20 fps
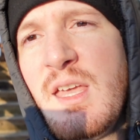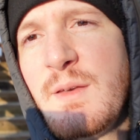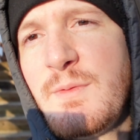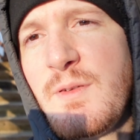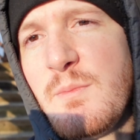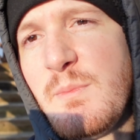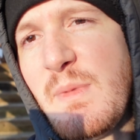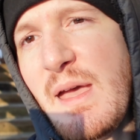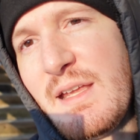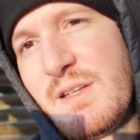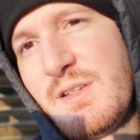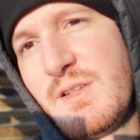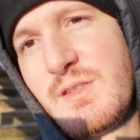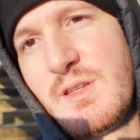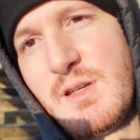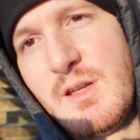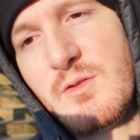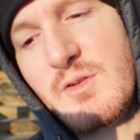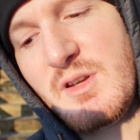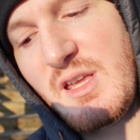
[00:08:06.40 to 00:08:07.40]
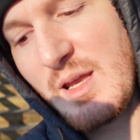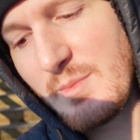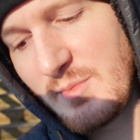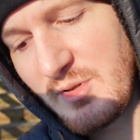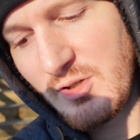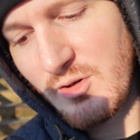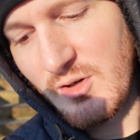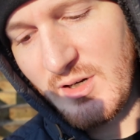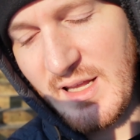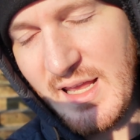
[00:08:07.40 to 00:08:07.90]
if it matches another camera
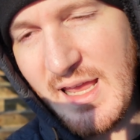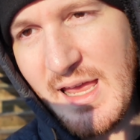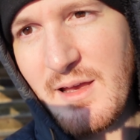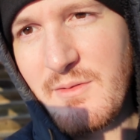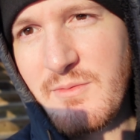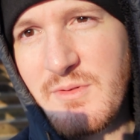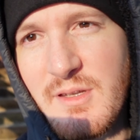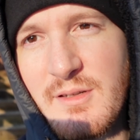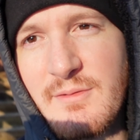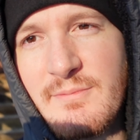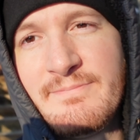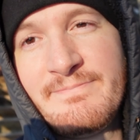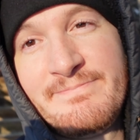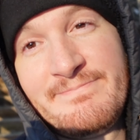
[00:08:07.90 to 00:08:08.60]
you already have, then